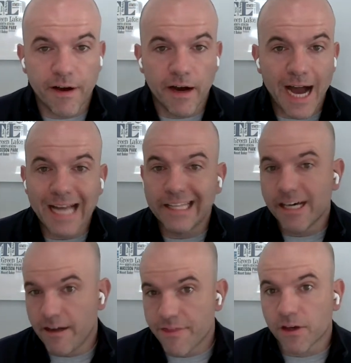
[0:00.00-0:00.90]
a highly
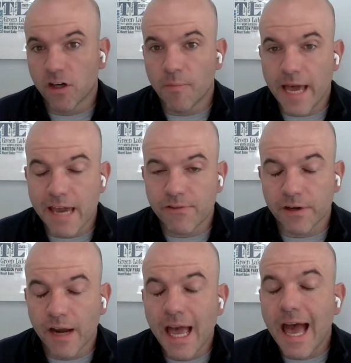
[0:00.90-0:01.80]
unethical
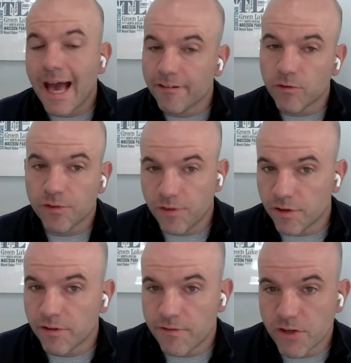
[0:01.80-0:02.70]
behavior as a
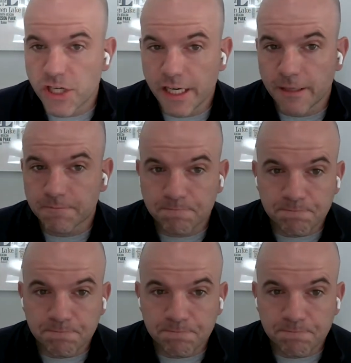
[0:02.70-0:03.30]
result of their cheating.